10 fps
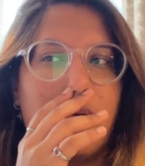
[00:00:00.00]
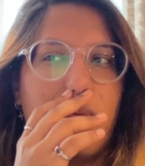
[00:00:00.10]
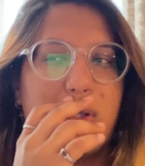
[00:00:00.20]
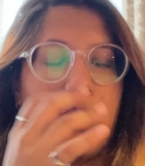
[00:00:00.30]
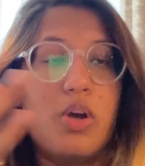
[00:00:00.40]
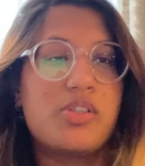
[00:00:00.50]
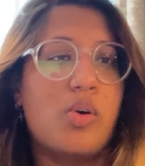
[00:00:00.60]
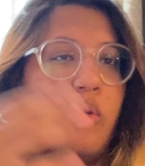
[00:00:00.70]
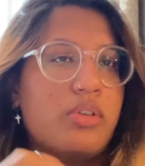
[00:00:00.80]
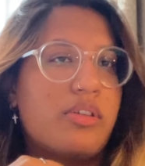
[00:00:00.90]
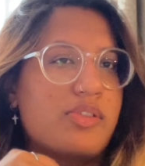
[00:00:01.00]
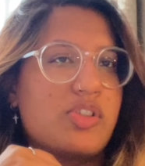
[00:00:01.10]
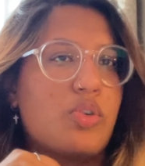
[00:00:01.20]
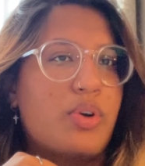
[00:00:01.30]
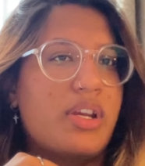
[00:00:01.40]
was a whole nother
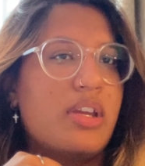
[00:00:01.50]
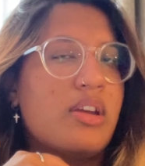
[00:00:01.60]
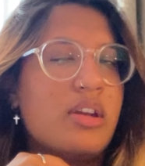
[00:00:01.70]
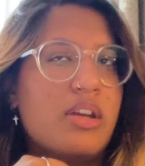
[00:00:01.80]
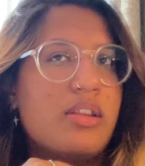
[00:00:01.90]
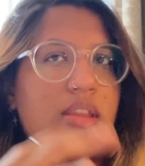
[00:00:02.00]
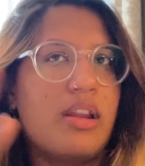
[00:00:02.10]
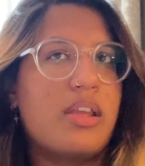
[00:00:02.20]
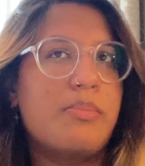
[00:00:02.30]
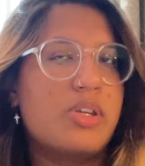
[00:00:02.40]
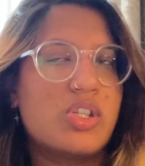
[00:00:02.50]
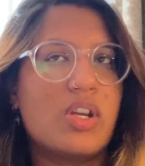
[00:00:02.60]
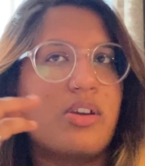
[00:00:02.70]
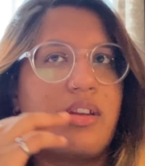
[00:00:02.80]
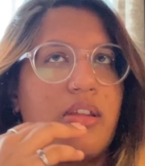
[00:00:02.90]
story that can be
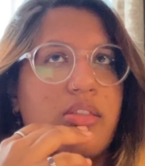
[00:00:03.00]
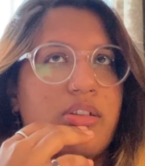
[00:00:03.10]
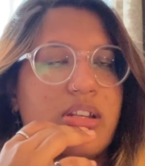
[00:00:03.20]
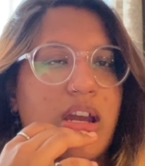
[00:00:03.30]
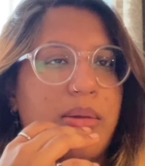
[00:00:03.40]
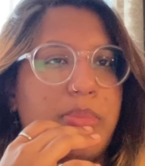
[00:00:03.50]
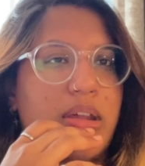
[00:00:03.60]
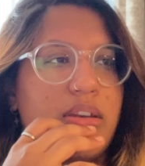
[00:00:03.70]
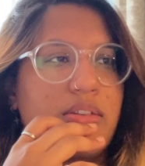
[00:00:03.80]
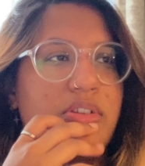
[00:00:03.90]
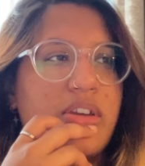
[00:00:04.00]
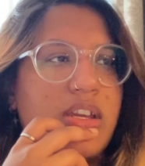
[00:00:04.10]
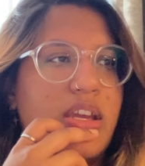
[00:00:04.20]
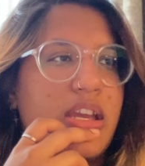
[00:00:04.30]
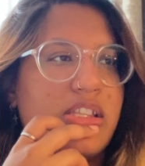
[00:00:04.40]
shared another time but
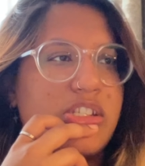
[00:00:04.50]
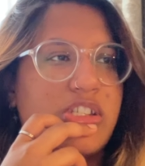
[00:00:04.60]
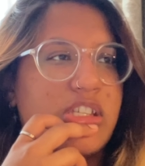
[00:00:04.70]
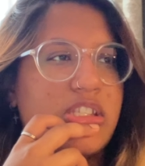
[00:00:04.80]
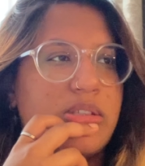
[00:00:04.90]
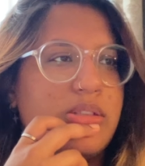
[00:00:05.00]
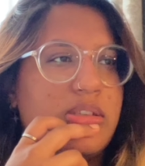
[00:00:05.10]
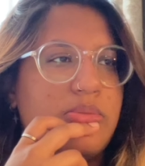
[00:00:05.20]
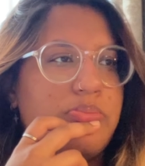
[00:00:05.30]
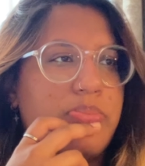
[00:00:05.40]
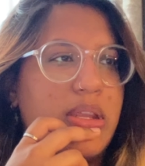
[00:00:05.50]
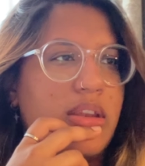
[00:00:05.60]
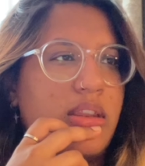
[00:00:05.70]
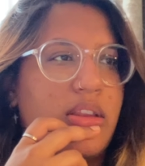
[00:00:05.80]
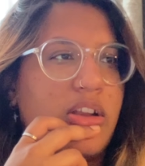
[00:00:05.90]
it's just
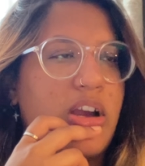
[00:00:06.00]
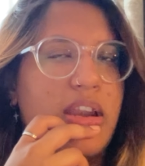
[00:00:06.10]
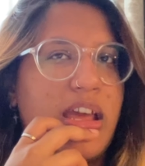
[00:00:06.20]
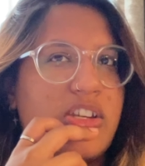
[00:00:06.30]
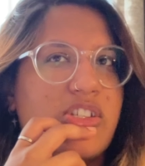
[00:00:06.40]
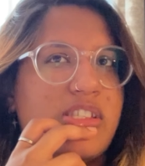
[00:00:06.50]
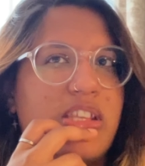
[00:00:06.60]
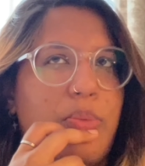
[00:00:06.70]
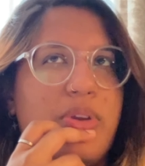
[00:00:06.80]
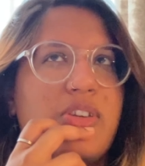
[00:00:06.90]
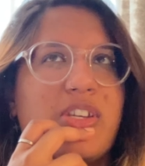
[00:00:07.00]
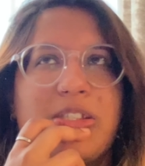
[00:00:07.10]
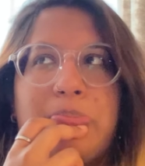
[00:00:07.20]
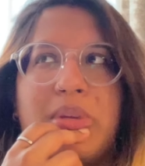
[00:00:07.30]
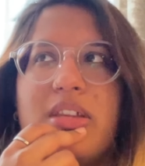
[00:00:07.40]
been connections that we
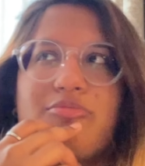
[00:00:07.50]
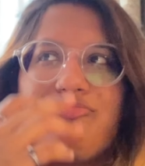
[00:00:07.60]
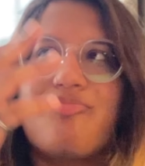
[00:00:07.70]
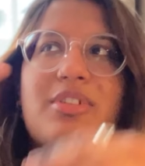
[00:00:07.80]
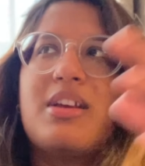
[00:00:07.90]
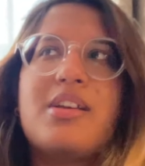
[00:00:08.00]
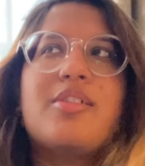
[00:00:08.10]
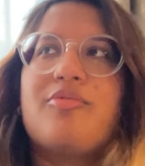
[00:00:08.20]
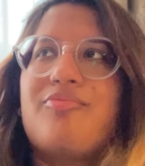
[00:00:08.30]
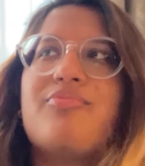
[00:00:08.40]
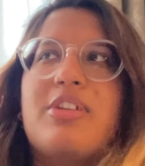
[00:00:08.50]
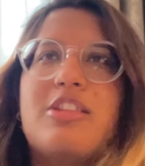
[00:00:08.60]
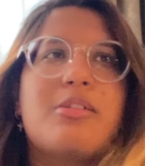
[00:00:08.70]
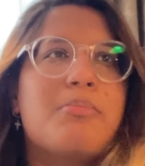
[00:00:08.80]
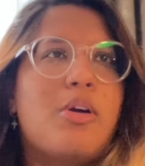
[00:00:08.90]
just meet
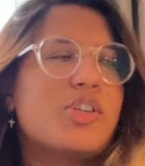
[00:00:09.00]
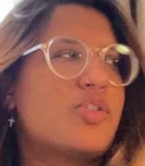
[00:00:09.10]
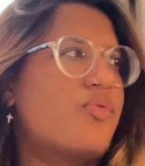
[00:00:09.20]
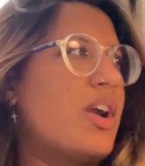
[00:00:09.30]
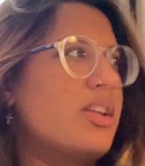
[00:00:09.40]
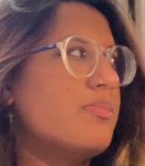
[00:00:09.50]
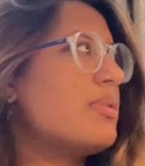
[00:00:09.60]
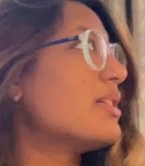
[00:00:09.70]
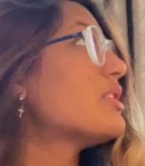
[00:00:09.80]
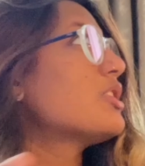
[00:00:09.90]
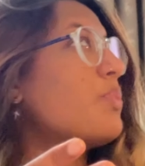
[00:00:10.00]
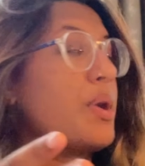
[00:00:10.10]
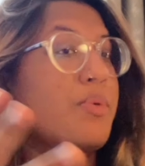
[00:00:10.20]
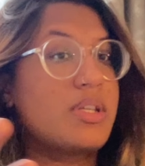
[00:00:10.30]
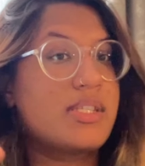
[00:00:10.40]
in the most random places
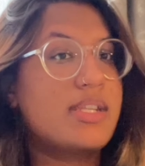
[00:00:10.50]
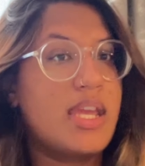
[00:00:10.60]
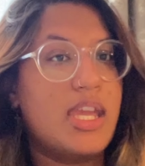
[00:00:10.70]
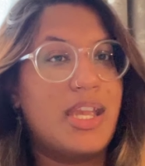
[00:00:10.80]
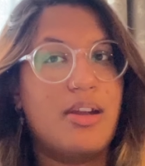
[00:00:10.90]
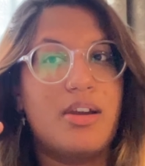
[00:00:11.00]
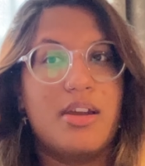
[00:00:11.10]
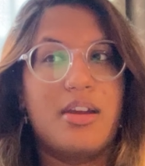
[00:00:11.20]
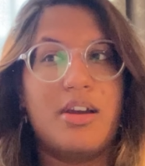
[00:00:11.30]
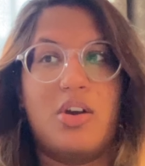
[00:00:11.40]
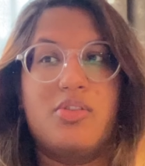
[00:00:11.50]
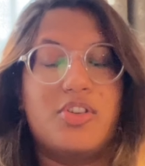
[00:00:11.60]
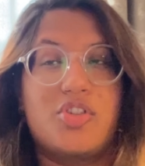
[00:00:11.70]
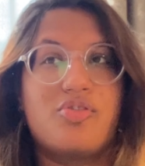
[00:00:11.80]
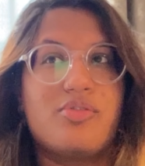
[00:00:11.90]
where we're staying on the
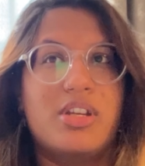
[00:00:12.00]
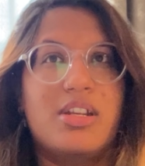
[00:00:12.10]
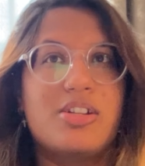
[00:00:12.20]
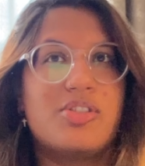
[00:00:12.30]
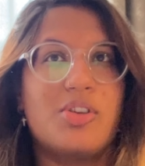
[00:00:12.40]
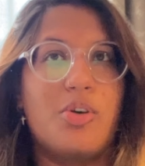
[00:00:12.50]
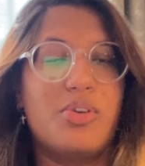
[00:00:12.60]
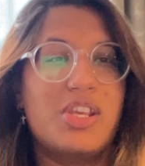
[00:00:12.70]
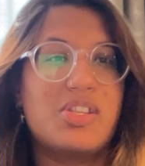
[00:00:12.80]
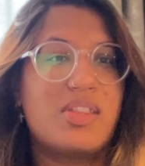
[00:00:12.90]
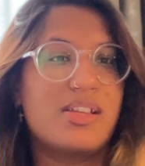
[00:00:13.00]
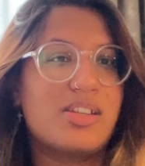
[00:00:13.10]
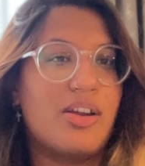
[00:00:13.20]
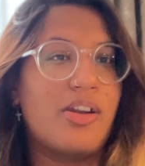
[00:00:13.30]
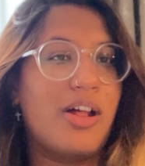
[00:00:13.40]
street. So these things
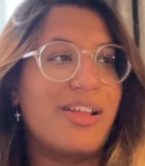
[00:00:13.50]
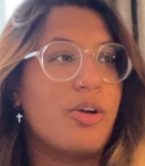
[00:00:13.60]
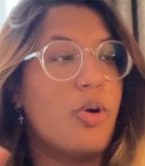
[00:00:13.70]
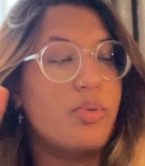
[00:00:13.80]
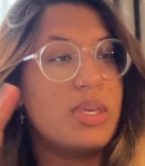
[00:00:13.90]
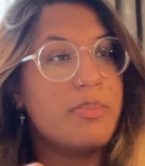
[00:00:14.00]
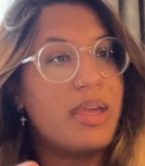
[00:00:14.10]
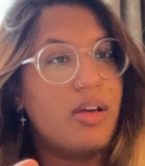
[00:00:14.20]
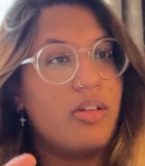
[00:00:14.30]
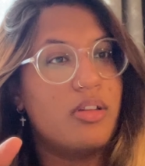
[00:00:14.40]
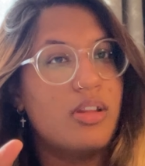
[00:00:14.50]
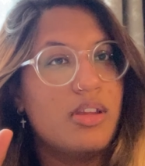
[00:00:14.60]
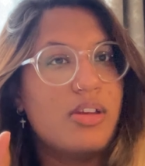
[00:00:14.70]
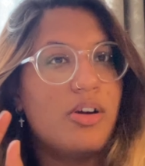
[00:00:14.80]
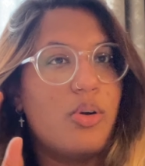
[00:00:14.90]
are not like oh email
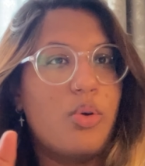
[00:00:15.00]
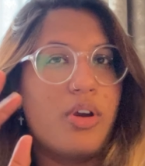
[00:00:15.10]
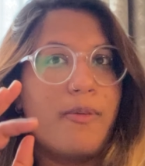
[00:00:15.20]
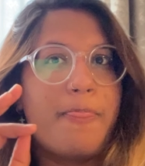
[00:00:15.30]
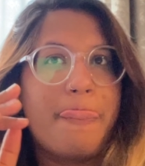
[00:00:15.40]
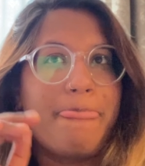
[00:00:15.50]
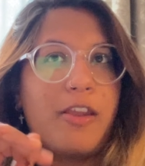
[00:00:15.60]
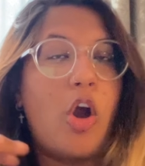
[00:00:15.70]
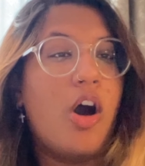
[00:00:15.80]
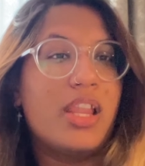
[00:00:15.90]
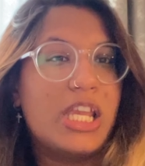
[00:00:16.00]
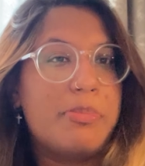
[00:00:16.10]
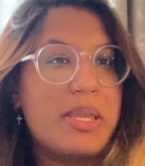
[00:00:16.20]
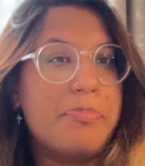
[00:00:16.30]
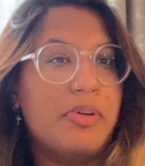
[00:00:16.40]
or calling
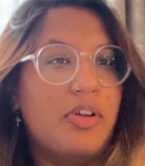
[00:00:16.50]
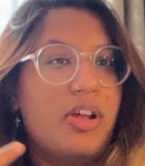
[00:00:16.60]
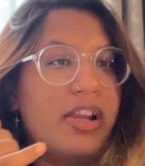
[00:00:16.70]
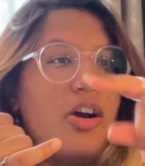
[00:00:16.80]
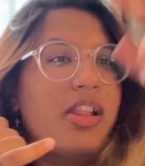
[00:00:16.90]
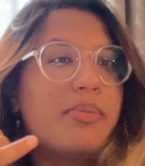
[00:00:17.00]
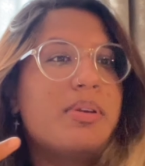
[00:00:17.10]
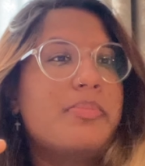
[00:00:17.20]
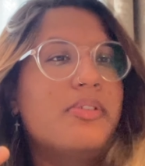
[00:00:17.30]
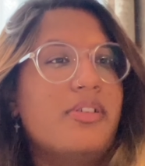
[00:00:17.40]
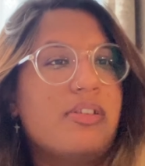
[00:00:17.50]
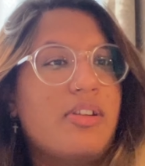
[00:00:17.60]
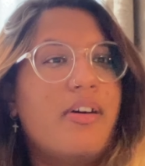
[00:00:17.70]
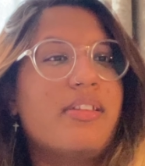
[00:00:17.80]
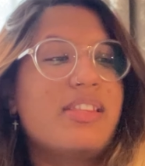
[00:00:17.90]
people and calling people. And,
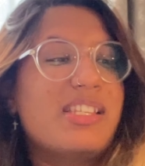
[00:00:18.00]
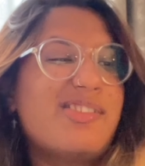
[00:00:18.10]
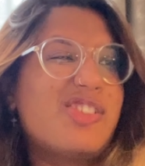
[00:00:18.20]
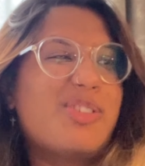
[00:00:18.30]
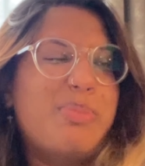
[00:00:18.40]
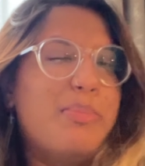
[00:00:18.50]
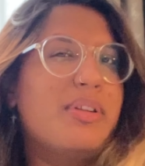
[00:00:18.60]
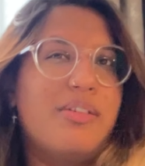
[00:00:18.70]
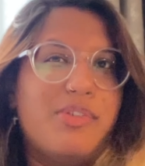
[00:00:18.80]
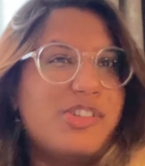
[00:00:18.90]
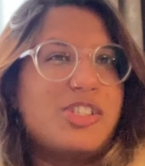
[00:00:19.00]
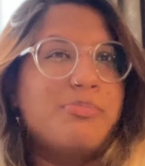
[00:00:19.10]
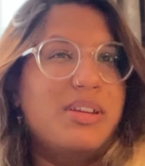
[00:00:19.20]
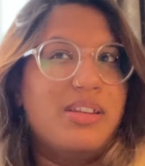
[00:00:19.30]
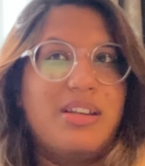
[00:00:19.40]
uh, these are just people that we're just
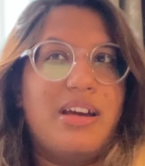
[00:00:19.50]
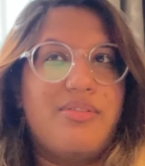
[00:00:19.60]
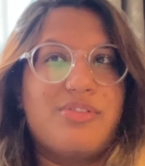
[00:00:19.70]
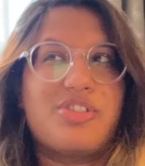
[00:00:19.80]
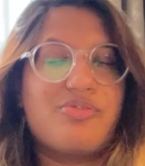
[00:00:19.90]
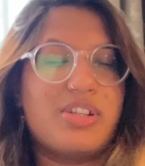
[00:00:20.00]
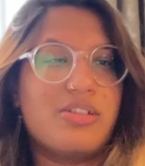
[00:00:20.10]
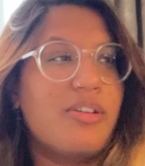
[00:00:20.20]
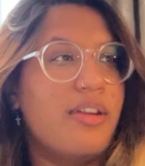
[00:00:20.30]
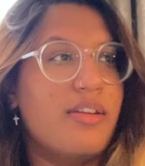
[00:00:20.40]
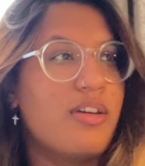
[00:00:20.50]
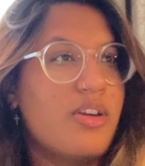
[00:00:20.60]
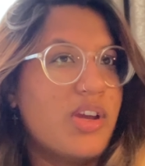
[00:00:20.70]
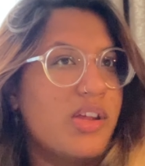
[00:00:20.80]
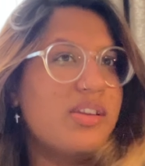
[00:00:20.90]
meeting down the street and
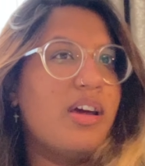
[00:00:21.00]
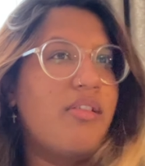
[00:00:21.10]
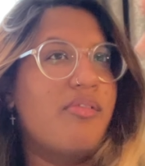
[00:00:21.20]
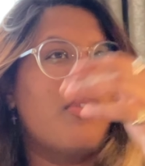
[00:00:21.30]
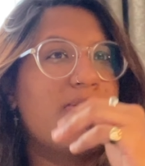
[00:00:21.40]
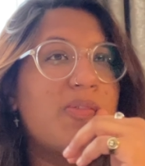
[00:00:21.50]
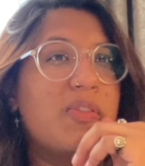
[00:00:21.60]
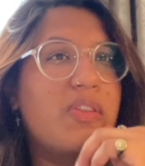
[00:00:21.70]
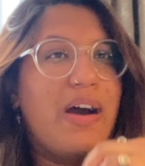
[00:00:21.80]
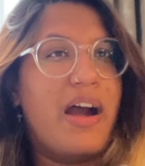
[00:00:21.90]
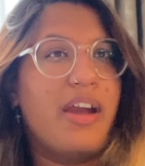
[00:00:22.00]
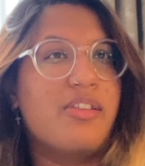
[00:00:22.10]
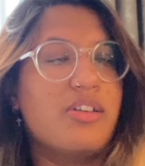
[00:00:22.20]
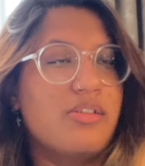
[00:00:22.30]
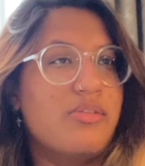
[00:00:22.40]
down the eye
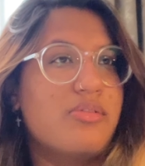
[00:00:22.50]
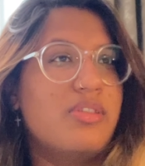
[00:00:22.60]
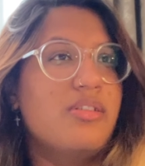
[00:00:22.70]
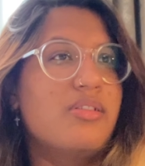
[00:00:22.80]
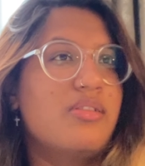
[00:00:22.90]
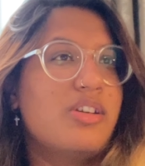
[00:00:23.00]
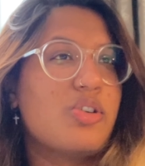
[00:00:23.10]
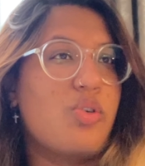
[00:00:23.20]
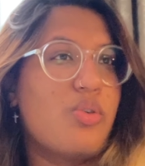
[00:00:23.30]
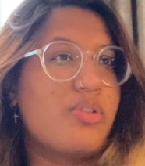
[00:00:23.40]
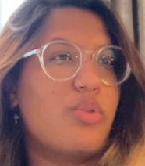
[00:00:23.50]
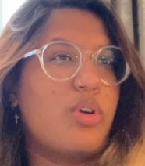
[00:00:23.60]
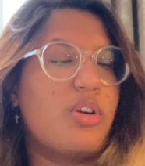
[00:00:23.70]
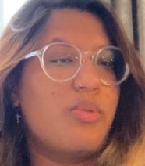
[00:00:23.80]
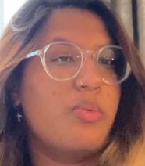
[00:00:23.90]
the the
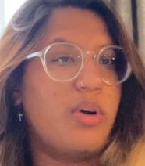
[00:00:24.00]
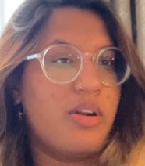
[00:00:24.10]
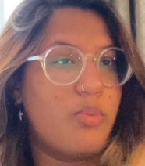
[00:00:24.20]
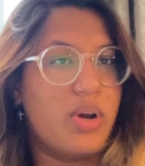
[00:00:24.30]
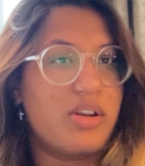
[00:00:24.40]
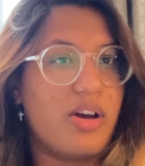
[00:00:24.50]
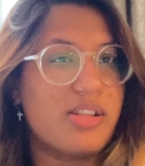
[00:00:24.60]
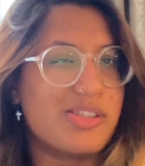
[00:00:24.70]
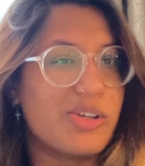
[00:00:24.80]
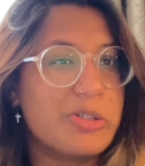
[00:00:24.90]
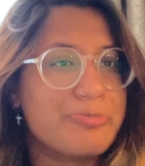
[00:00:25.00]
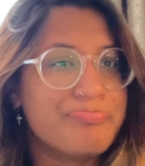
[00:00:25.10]
corridor and whatnot. So